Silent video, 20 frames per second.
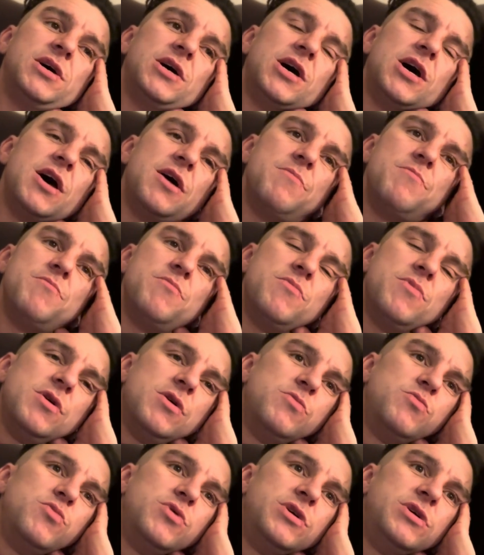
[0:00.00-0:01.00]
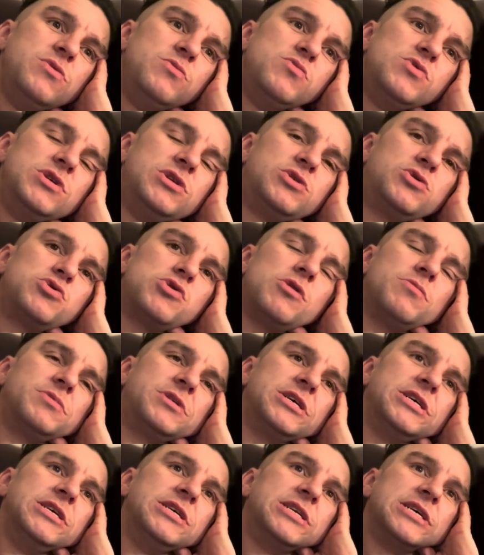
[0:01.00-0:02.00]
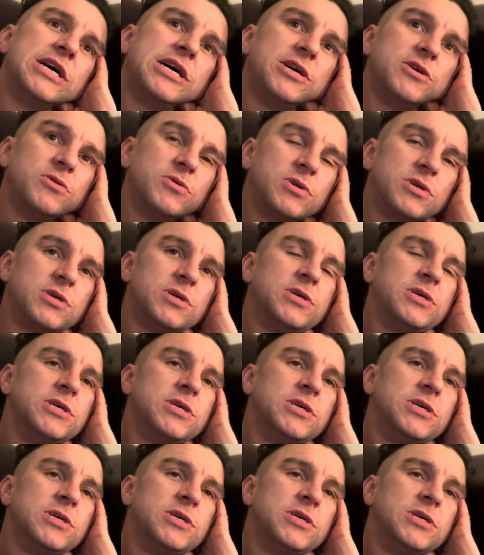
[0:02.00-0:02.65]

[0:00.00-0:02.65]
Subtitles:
and we swapped details.